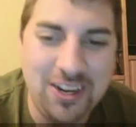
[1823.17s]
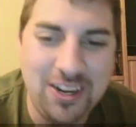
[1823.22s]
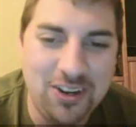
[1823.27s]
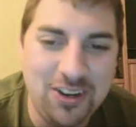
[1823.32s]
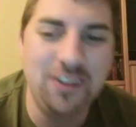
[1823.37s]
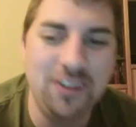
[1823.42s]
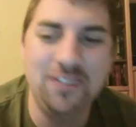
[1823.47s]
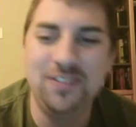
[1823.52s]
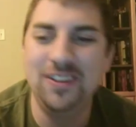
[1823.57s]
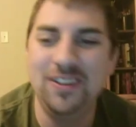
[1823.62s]
could
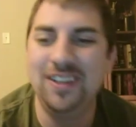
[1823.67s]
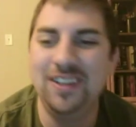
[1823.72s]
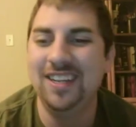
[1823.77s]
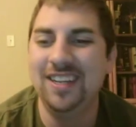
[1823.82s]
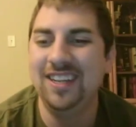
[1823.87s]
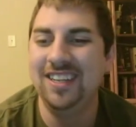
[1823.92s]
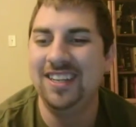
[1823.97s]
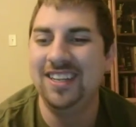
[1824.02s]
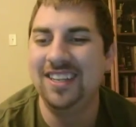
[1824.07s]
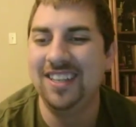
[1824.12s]

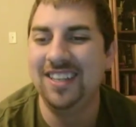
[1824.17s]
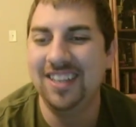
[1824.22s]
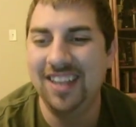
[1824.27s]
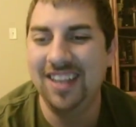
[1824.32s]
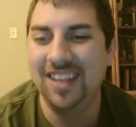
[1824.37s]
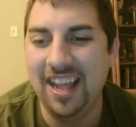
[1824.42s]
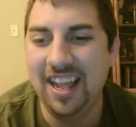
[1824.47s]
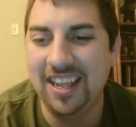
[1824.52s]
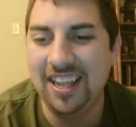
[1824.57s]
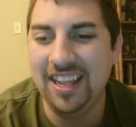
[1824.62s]

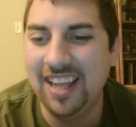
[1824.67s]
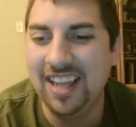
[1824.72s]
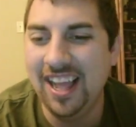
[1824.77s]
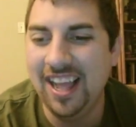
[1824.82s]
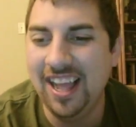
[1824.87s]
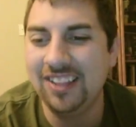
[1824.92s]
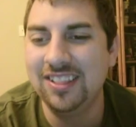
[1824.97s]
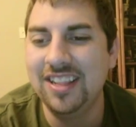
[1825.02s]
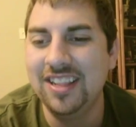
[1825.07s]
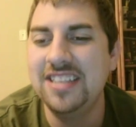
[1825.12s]
have,
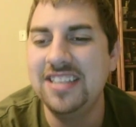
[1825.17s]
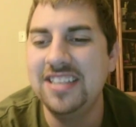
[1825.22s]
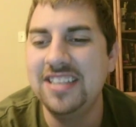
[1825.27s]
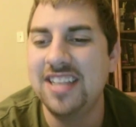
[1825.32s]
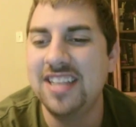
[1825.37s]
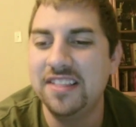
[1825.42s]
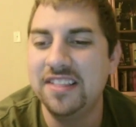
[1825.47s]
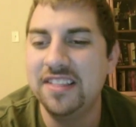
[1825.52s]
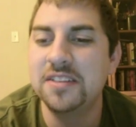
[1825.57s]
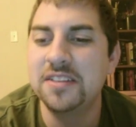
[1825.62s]
at least
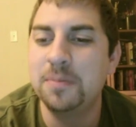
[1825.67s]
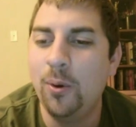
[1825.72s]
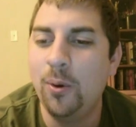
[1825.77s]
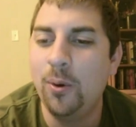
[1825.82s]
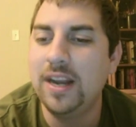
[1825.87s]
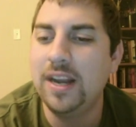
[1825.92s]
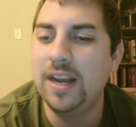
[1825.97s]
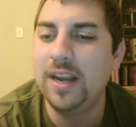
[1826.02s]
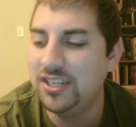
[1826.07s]
at this point,